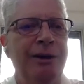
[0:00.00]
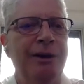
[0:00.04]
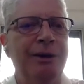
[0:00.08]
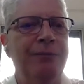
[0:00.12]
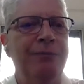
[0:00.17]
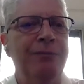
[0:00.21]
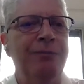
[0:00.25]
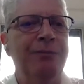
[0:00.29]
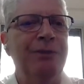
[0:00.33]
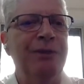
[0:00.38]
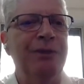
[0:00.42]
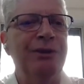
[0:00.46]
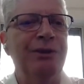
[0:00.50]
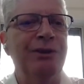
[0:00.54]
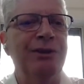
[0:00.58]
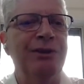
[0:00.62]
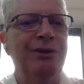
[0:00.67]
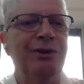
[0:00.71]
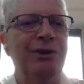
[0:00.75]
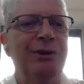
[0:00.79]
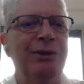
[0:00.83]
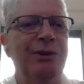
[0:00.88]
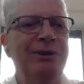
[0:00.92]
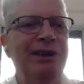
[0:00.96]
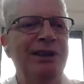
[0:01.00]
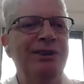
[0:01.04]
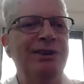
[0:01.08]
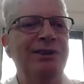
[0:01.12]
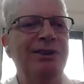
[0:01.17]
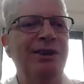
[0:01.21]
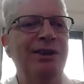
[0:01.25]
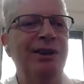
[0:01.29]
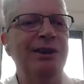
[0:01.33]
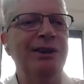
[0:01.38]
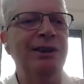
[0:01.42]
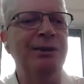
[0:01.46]
So I was
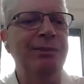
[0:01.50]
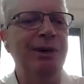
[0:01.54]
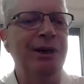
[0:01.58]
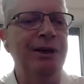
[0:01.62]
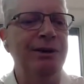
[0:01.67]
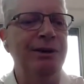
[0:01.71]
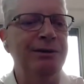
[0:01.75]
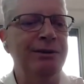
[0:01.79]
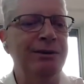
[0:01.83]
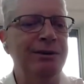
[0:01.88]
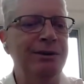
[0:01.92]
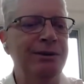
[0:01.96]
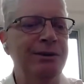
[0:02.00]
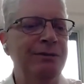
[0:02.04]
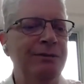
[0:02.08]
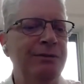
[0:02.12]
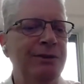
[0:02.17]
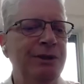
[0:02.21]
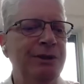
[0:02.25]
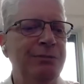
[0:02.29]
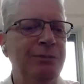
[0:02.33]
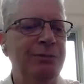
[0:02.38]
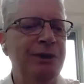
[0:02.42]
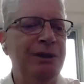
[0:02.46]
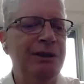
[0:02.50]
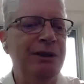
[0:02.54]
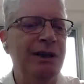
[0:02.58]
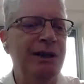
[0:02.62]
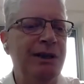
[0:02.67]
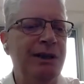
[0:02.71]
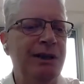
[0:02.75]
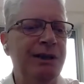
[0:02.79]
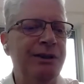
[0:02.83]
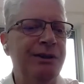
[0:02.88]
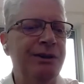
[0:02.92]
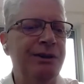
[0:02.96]
asked to talk about
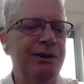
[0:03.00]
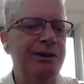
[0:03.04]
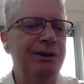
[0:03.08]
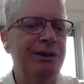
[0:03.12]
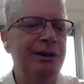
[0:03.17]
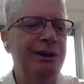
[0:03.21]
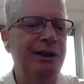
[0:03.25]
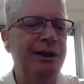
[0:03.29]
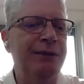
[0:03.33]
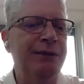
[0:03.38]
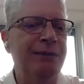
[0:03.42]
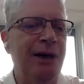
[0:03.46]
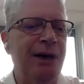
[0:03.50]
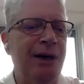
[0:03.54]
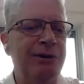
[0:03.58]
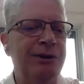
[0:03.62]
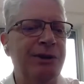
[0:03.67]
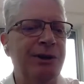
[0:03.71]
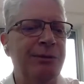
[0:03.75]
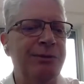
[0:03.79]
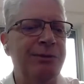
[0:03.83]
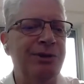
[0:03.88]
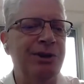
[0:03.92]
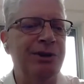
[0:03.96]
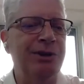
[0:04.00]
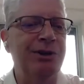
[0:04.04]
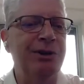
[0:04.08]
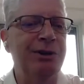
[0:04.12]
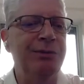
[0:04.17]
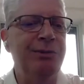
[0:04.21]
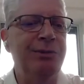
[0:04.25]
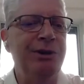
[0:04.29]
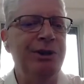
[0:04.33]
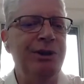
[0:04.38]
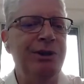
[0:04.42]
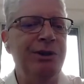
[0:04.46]
other outcomes that
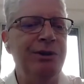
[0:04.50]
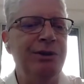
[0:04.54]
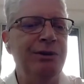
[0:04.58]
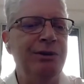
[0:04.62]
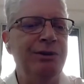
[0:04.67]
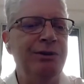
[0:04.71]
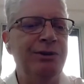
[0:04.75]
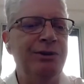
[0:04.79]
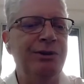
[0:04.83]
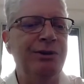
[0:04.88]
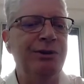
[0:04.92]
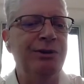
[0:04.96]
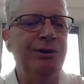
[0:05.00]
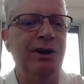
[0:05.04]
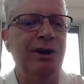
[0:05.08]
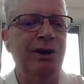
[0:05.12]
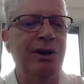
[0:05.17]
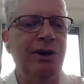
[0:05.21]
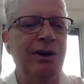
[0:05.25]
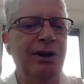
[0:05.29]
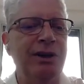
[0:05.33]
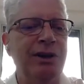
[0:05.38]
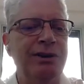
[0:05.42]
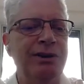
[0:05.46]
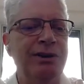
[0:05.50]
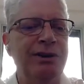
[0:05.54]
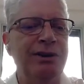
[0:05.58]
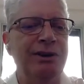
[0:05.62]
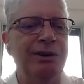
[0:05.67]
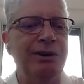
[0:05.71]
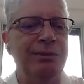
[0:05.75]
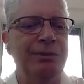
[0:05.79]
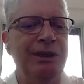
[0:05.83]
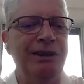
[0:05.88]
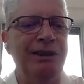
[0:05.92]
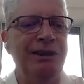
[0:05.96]
could be used
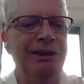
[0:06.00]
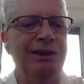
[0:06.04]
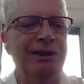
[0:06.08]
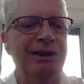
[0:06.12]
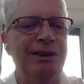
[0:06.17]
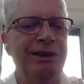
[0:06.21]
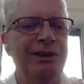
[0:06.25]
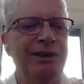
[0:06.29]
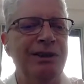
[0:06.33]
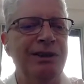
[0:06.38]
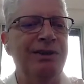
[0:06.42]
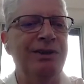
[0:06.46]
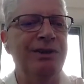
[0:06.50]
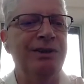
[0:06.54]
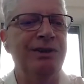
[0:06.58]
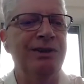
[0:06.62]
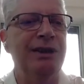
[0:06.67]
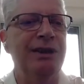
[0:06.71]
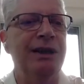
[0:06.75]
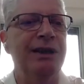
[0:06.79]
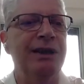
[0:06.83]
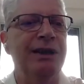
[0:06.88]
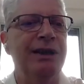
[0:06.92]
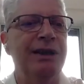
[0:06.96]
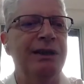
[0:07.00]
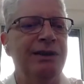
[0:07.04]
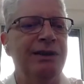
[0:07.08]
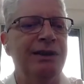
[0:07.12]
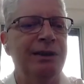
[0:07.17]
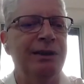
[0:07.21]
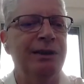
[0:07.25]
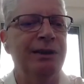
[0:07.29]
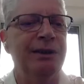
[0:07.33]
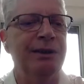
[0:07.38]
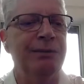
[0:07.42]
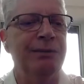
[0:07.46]
long-term in these studies.
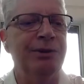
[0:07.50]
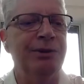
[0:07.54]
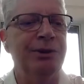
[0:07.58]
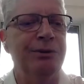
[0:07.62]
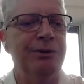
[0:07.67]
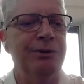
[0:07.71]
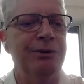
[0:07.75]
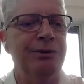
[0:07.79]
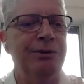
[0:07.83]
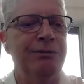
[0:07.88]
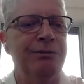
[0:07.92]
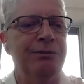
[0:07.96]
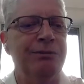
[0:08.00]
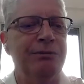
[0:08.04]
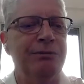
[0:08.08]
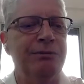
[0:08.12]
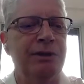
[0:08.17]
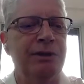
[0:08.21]
And so